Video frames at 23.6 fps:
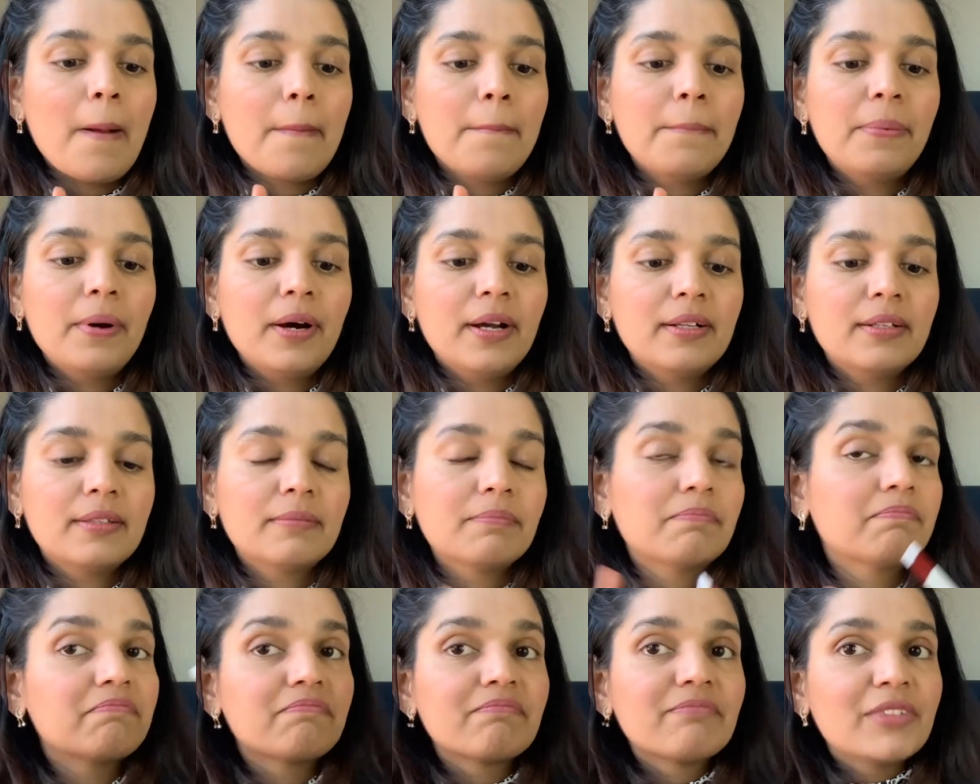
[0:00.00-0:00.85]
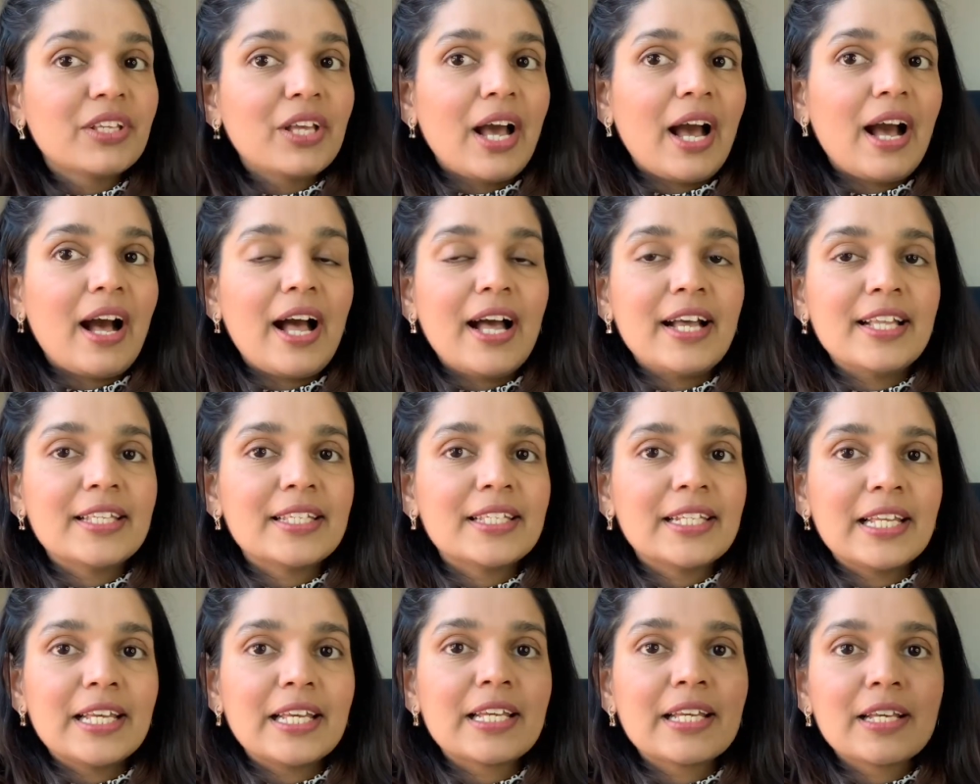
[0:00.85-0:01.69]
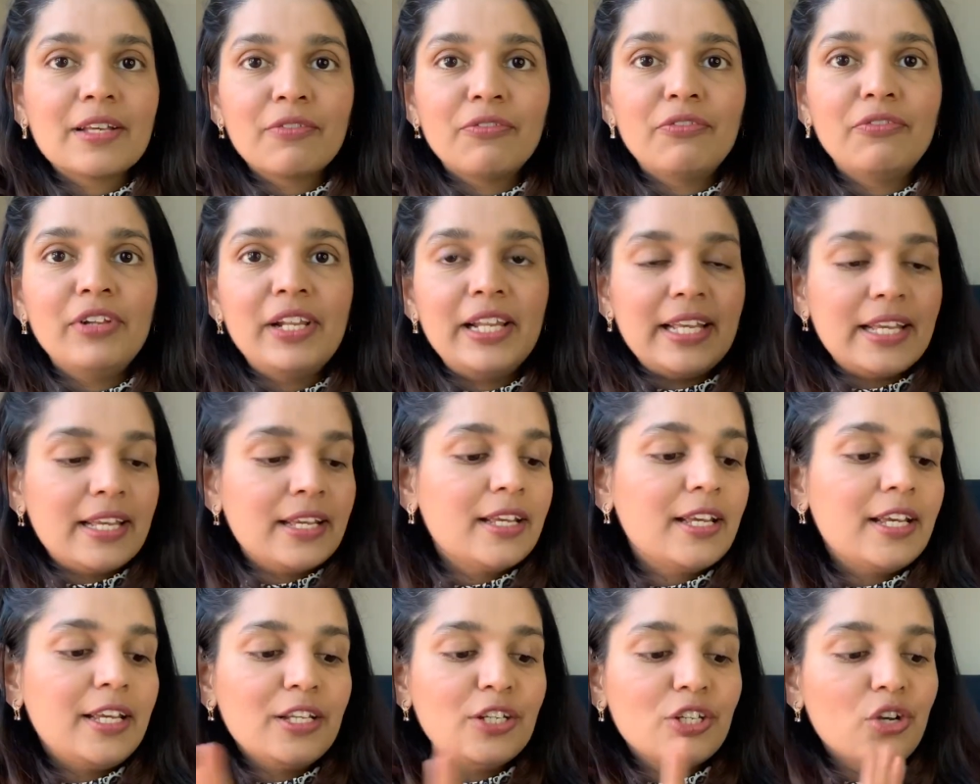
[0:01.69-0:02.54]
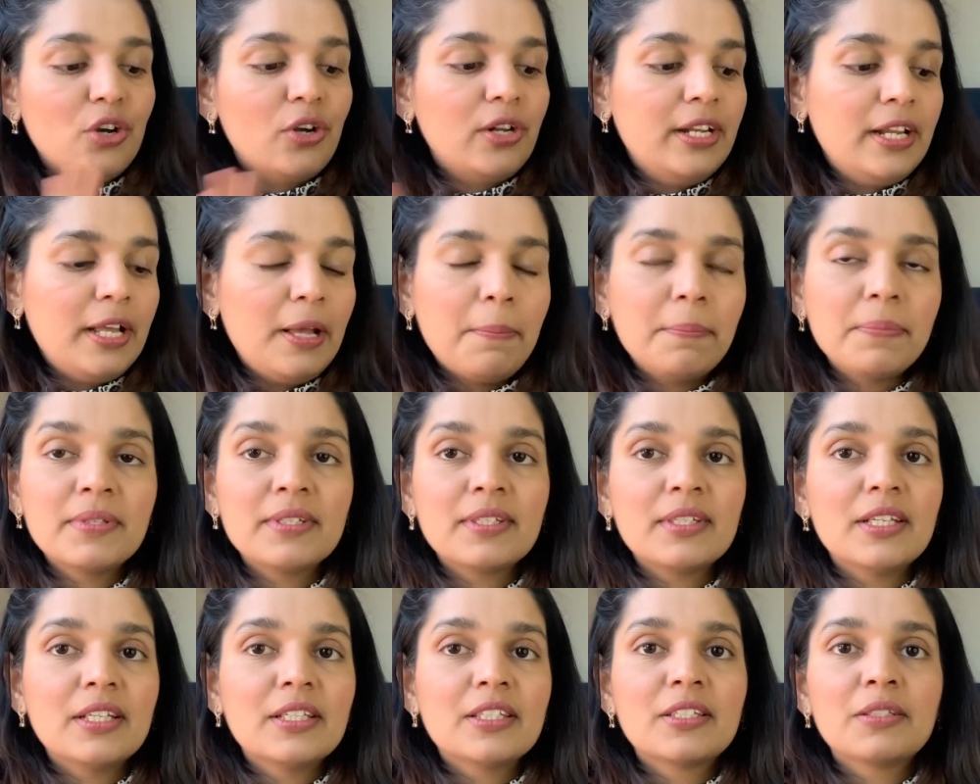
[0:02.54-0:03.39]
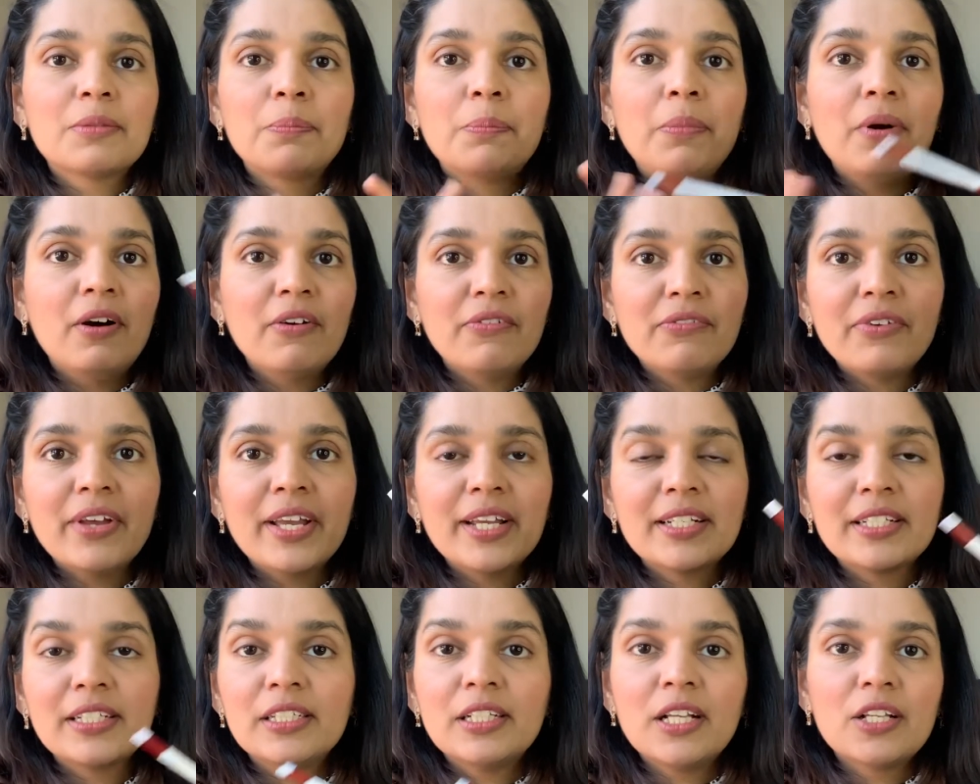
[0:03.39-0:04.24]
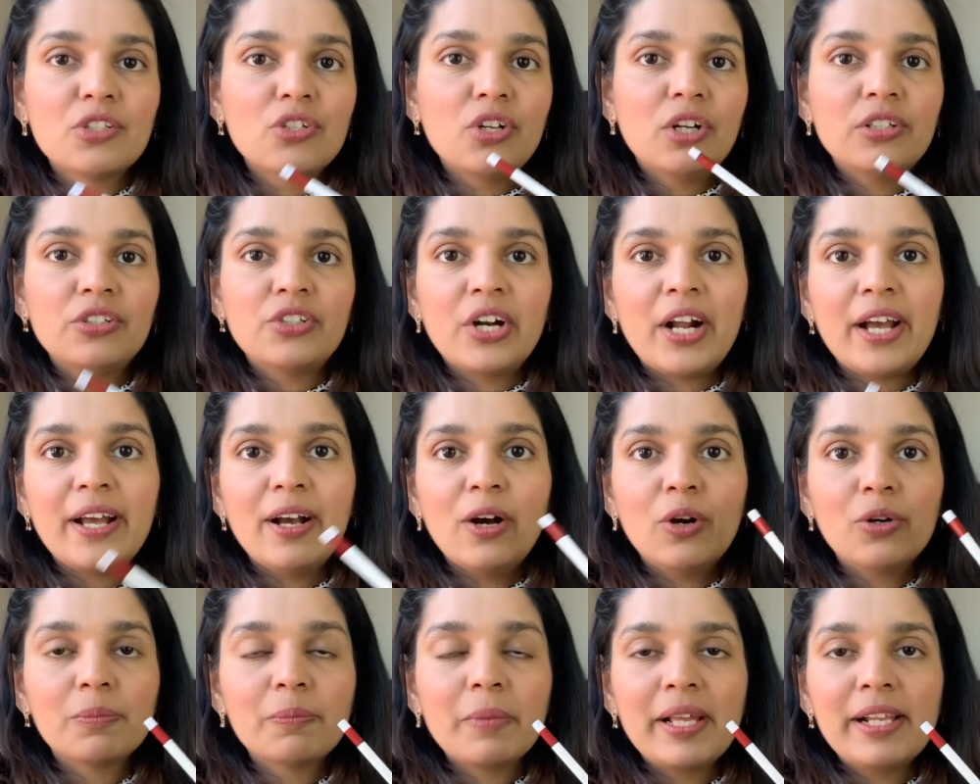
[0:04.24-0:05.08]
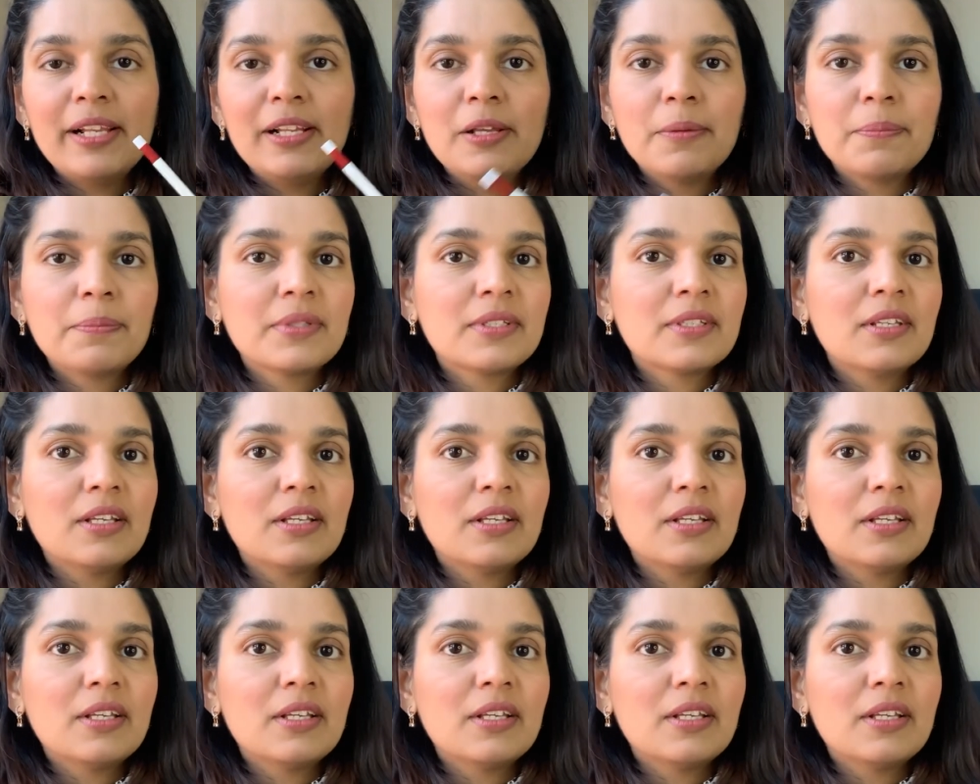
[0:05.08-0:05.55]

But yeah, as like filling in your lips, it's perfect. It does not dry out my lips.